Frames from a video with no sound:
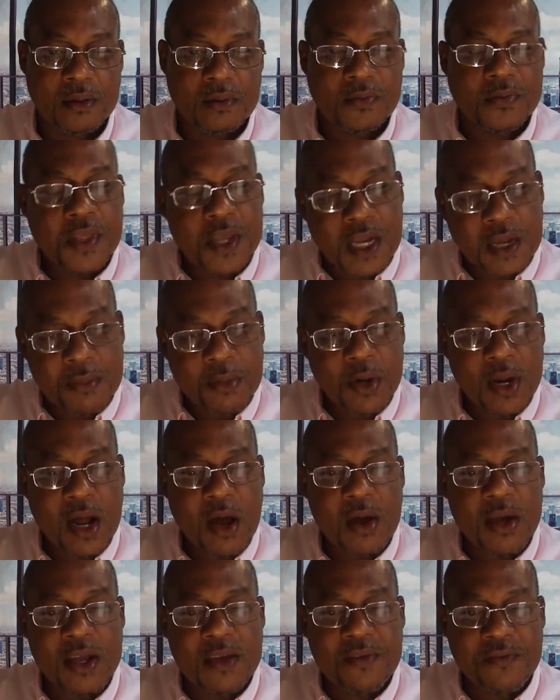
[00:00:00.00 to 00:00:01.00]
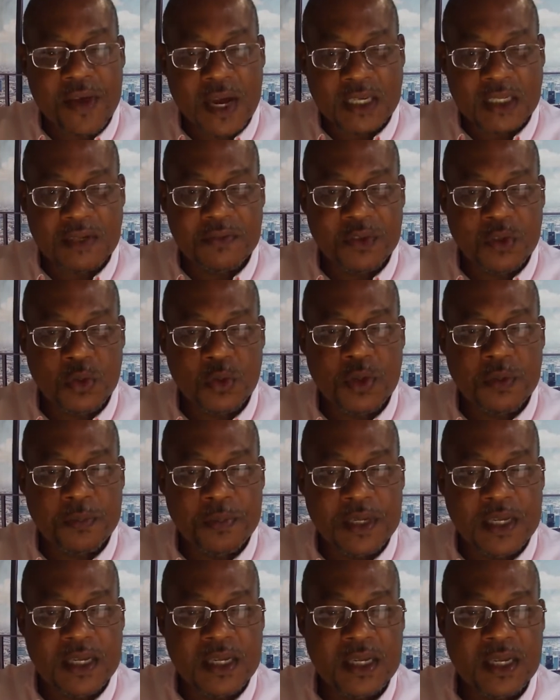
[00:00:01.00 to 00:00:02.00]
Think about how effective you would
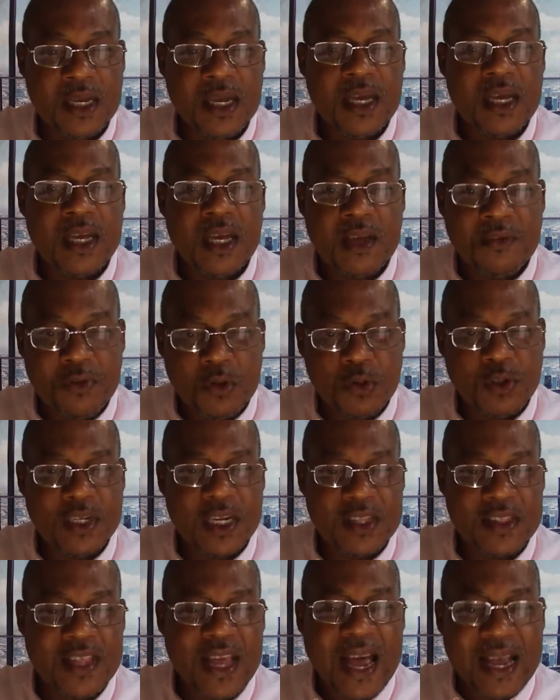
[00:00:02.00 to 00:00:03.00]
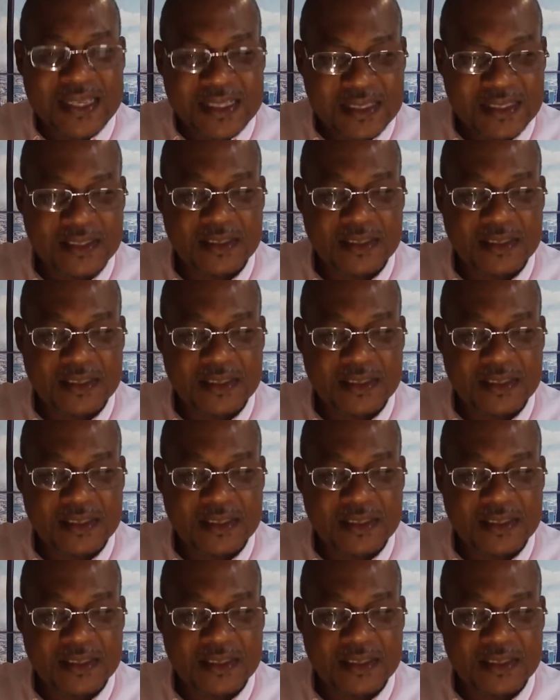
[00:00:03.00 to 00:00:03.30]
be if you did that.